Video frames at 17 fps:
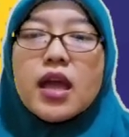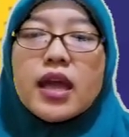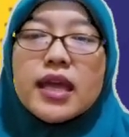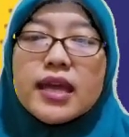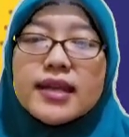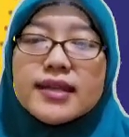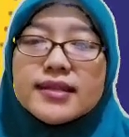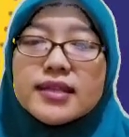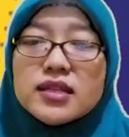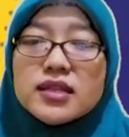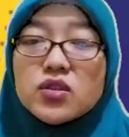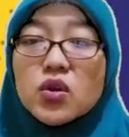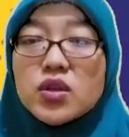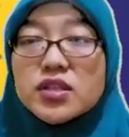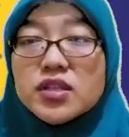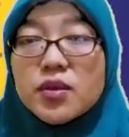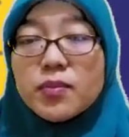He is a
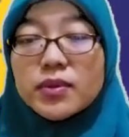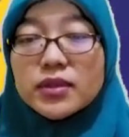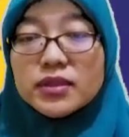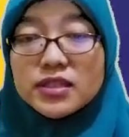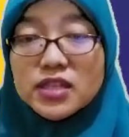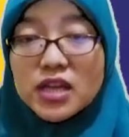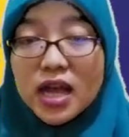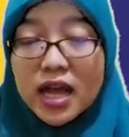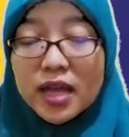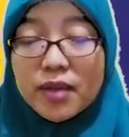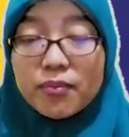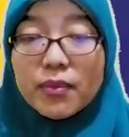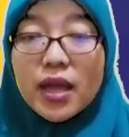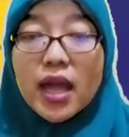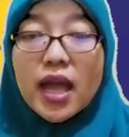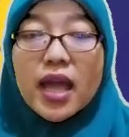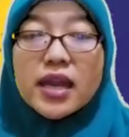sociable type
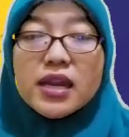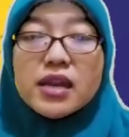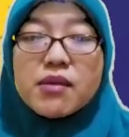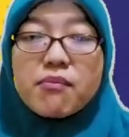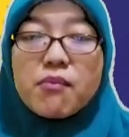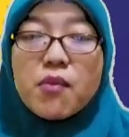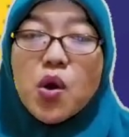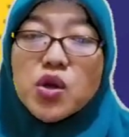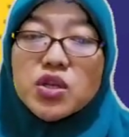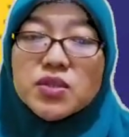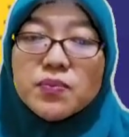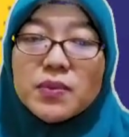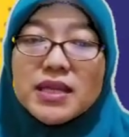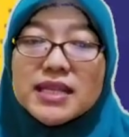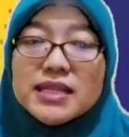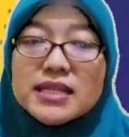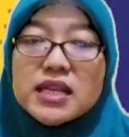and the most
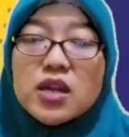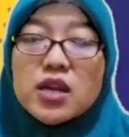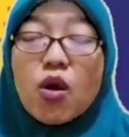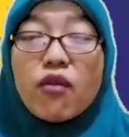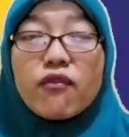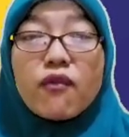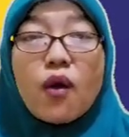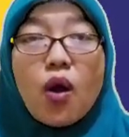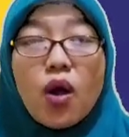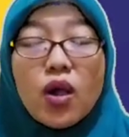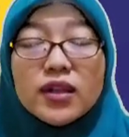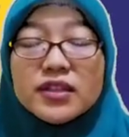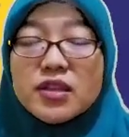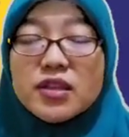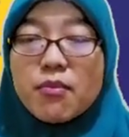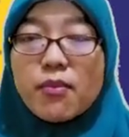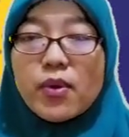pleasant of all
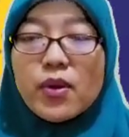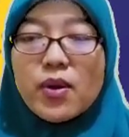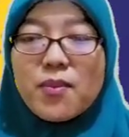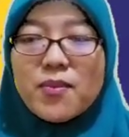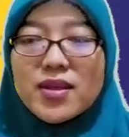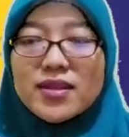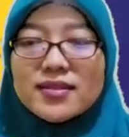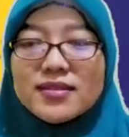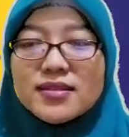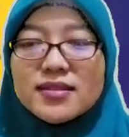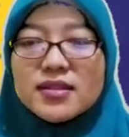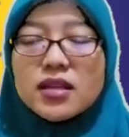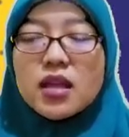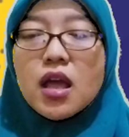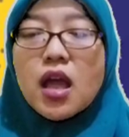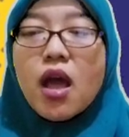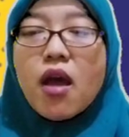temperaments.
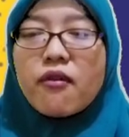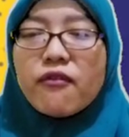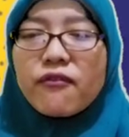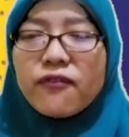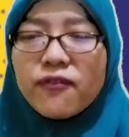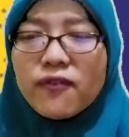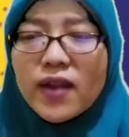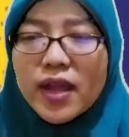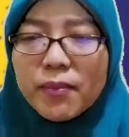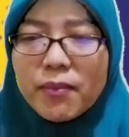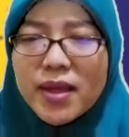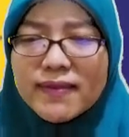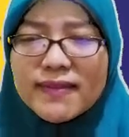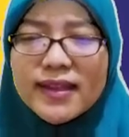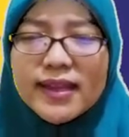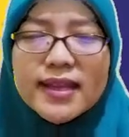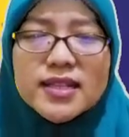
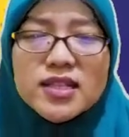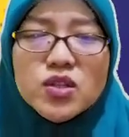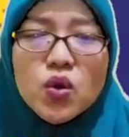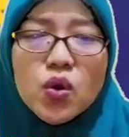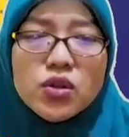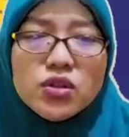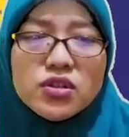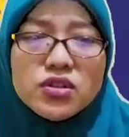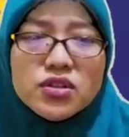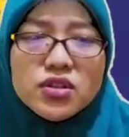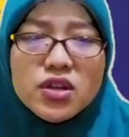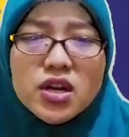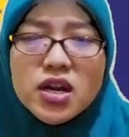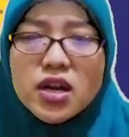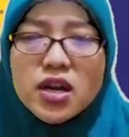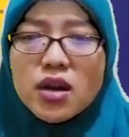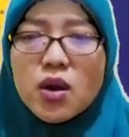Phlegmatic is
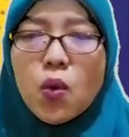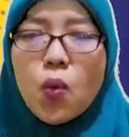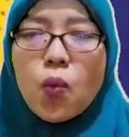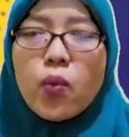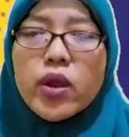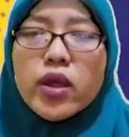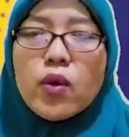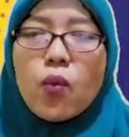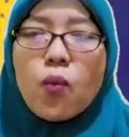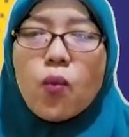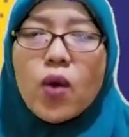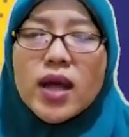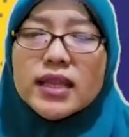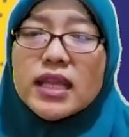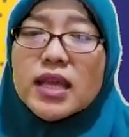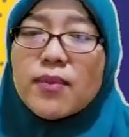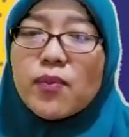concerned with
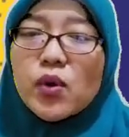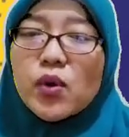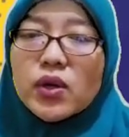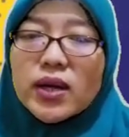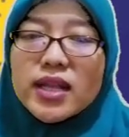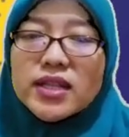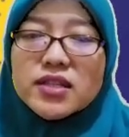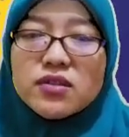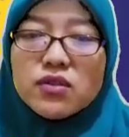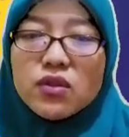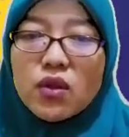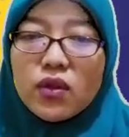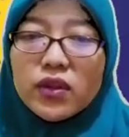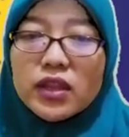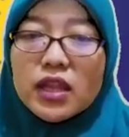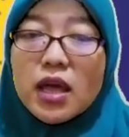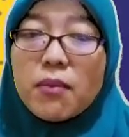what Hippocrates
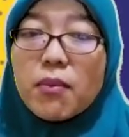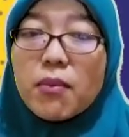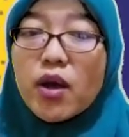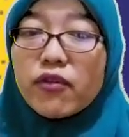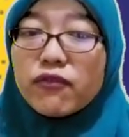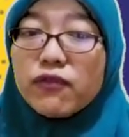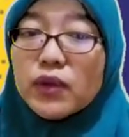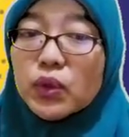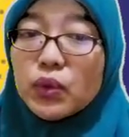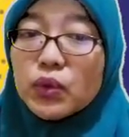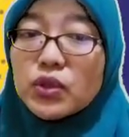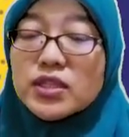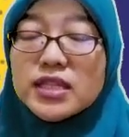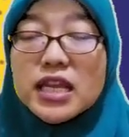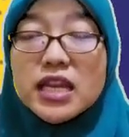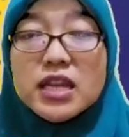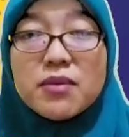taught about
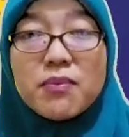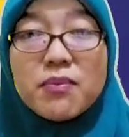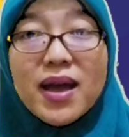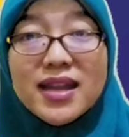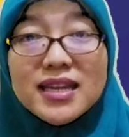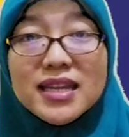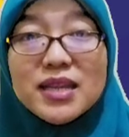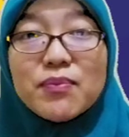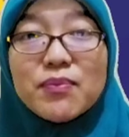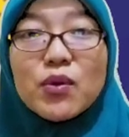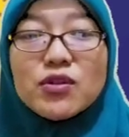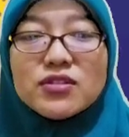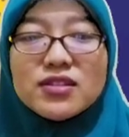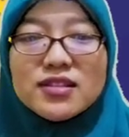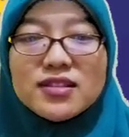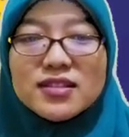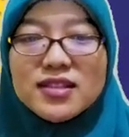fluids in the body
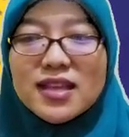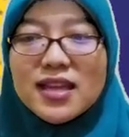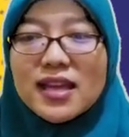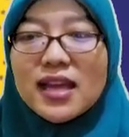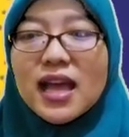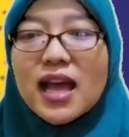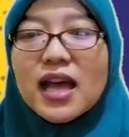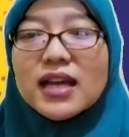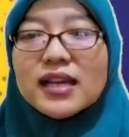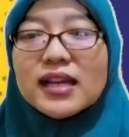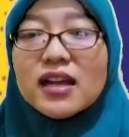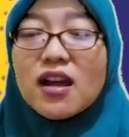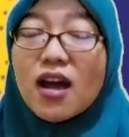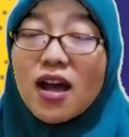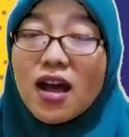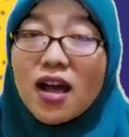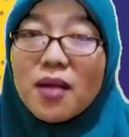producing a
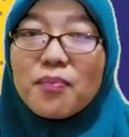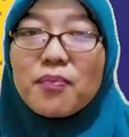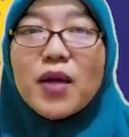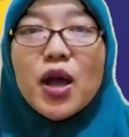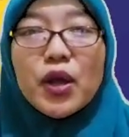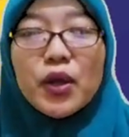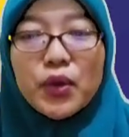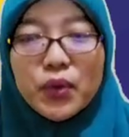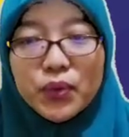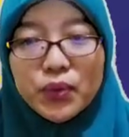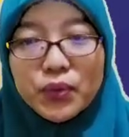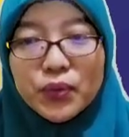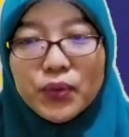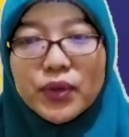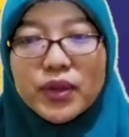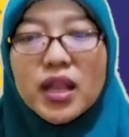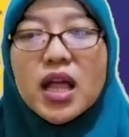calm,
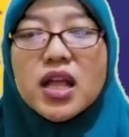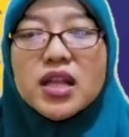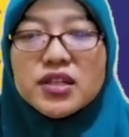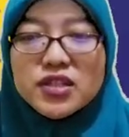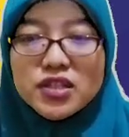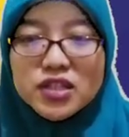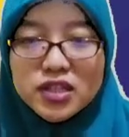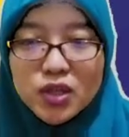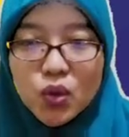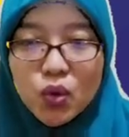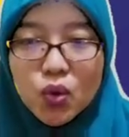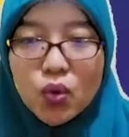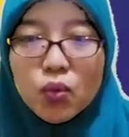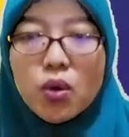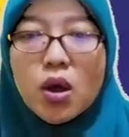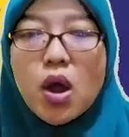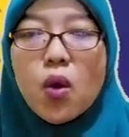cool,
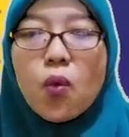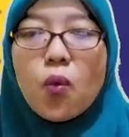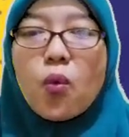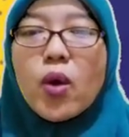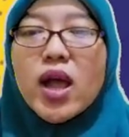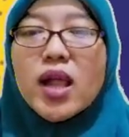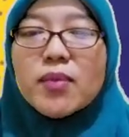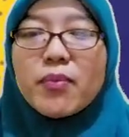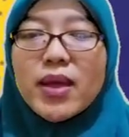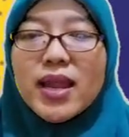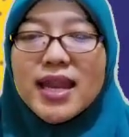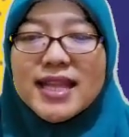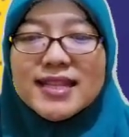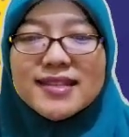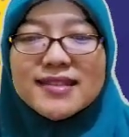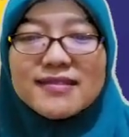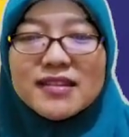slow,
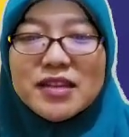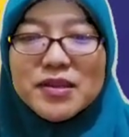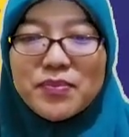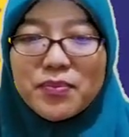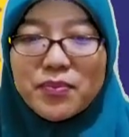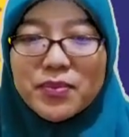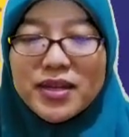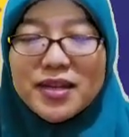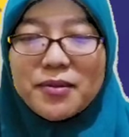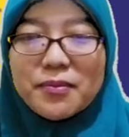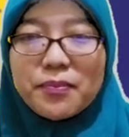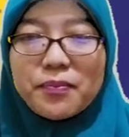well-balanced treatment.